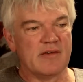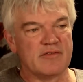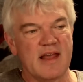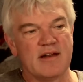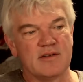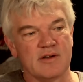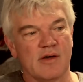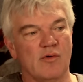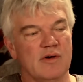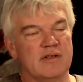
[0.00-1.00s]
have then to
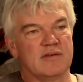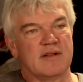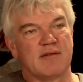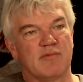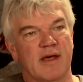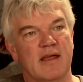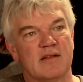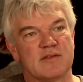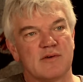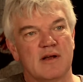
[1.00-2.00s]
go into that way.
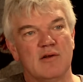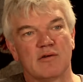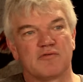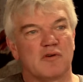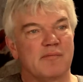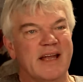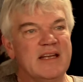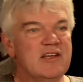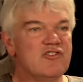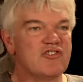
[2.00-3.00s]
And so I looked for my
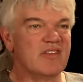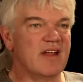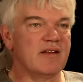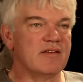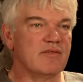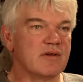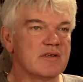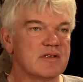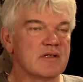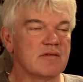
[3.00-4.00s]
niche that it
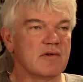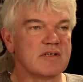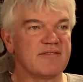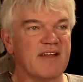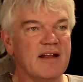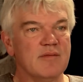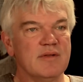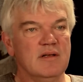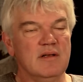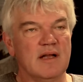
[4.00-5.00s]
was
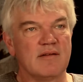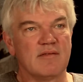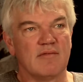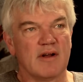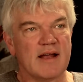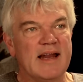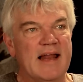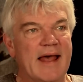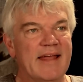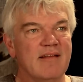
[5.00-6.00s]
available and what I
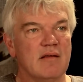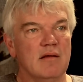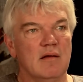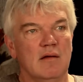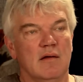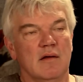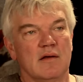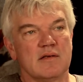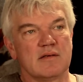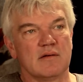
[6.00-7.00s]
liked.
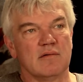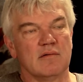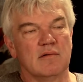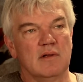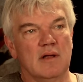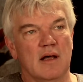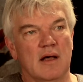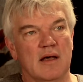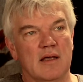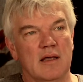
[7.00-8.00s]
So
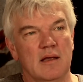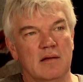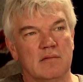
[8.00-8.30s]
I